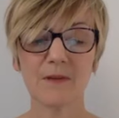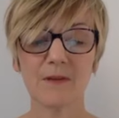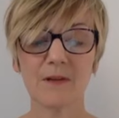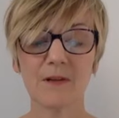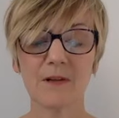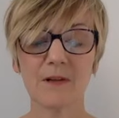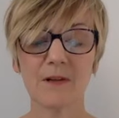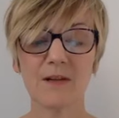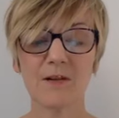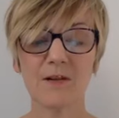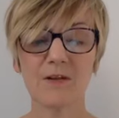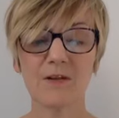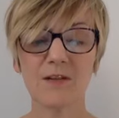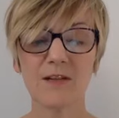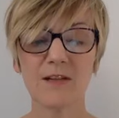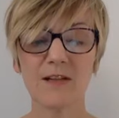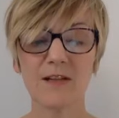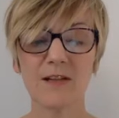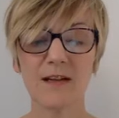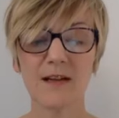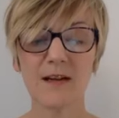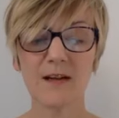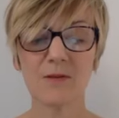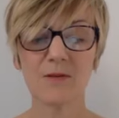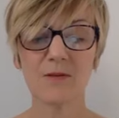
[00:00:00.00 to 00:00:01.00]
including
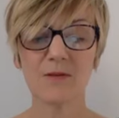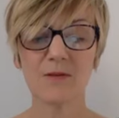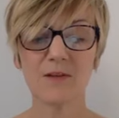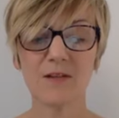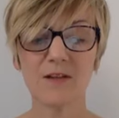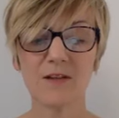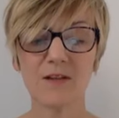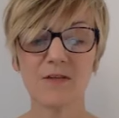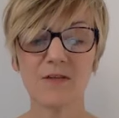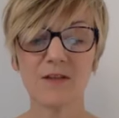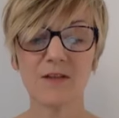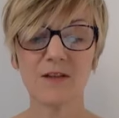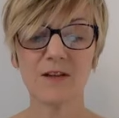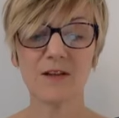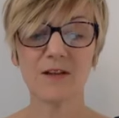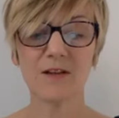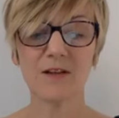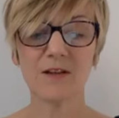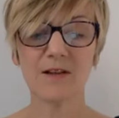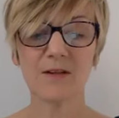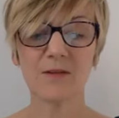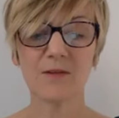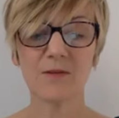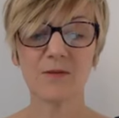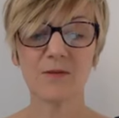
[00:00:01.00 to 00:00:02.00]
counting if that
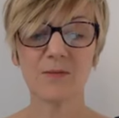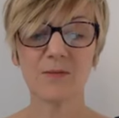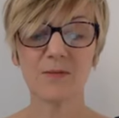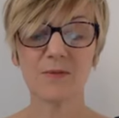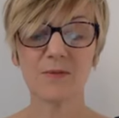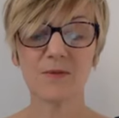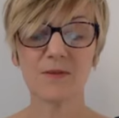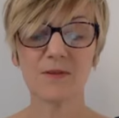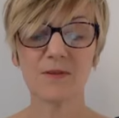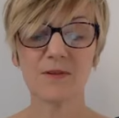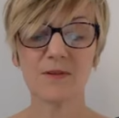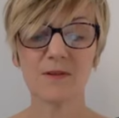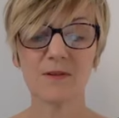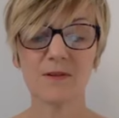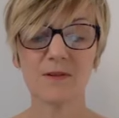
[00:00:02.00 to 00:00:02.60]
helps.